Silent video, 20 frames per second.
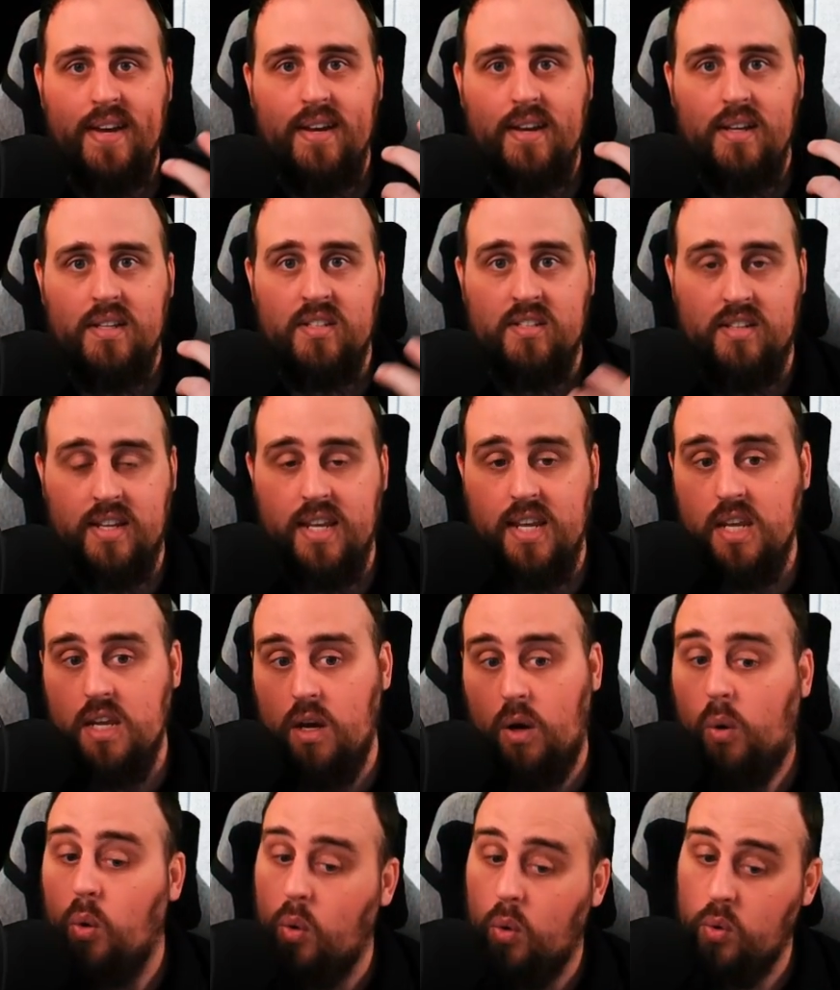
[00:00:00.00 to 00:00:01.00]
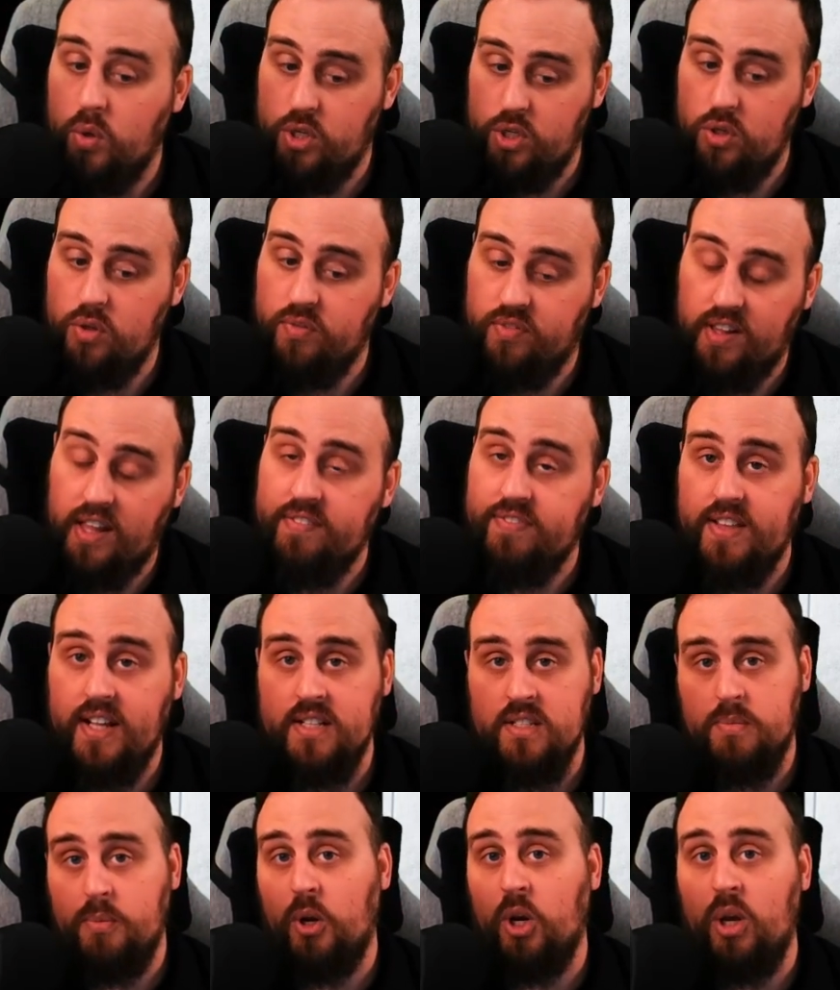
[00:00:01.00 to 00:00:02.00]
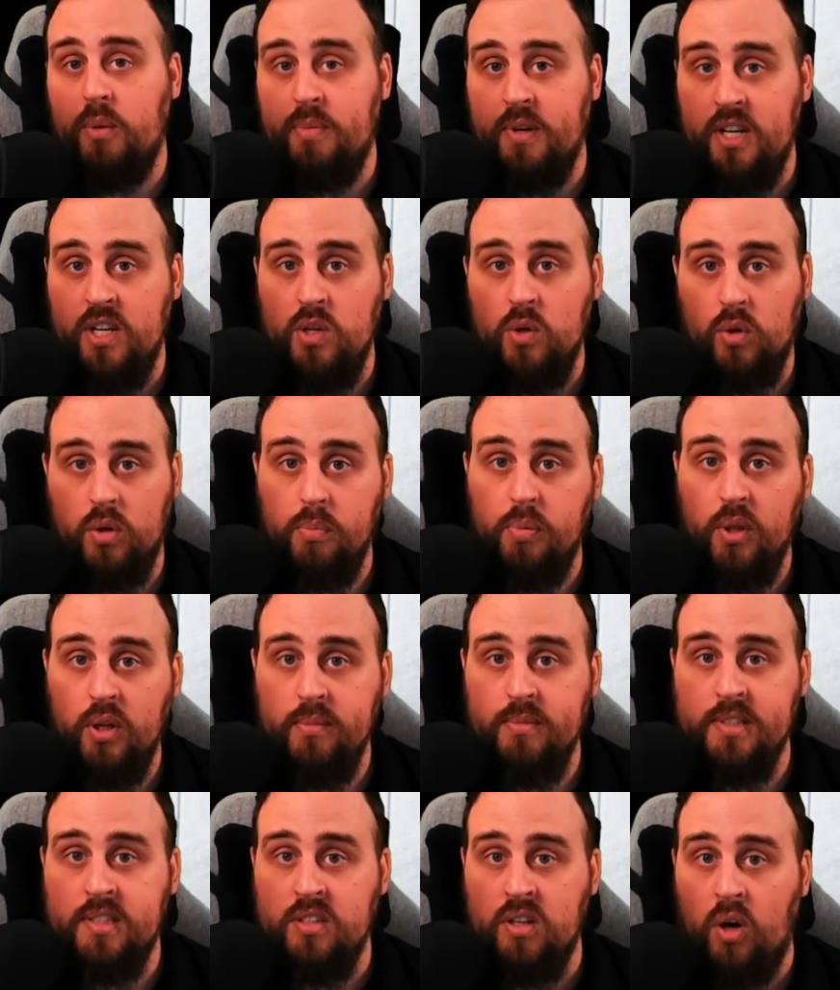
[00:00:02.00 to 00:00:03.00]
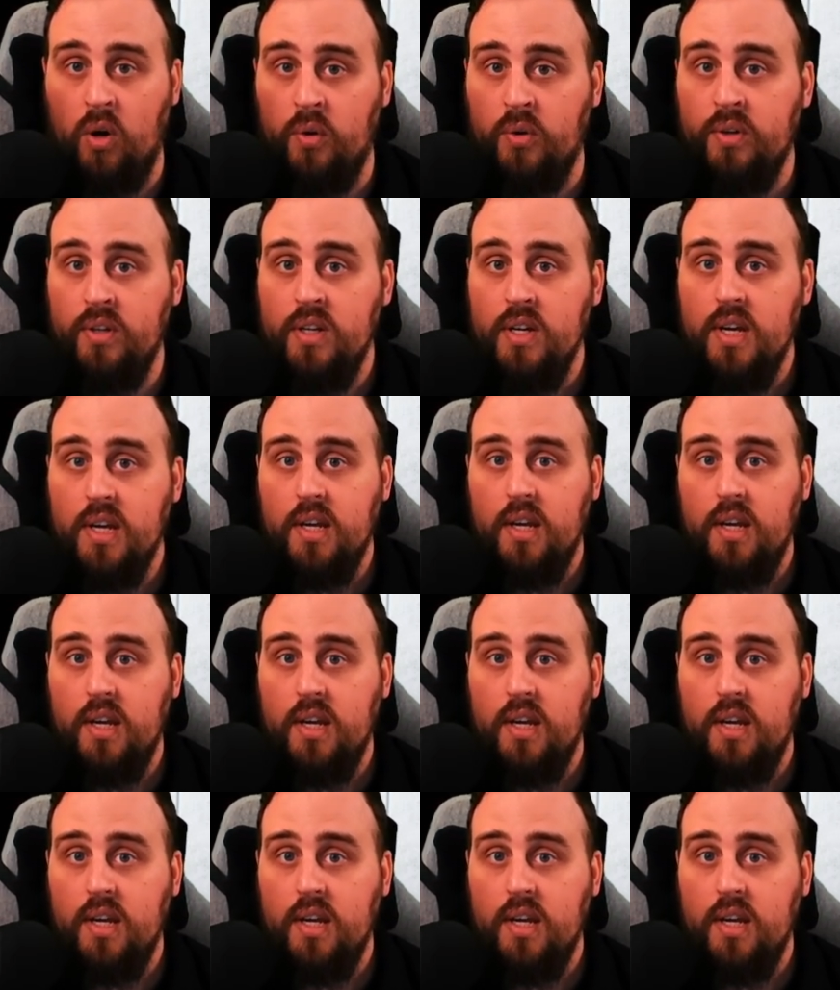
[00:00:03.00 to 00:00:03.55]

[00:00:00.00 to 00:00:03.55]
see, oh, you've left that spot open in your deployment zone,